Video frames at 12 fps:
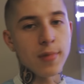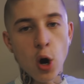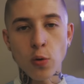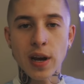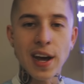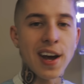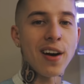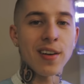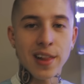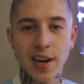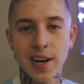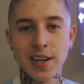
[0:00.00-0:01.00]
okay
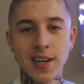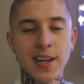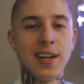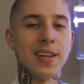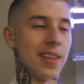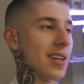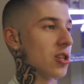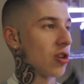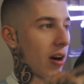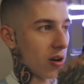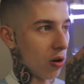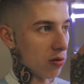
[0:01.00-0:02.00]
hairline than to
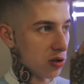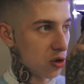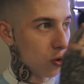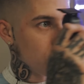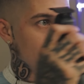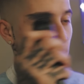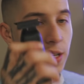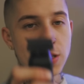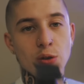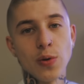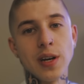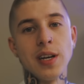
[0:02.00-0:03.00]
try to go super
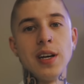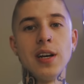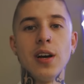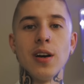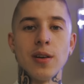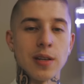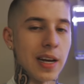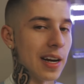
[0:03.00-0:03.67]
into it,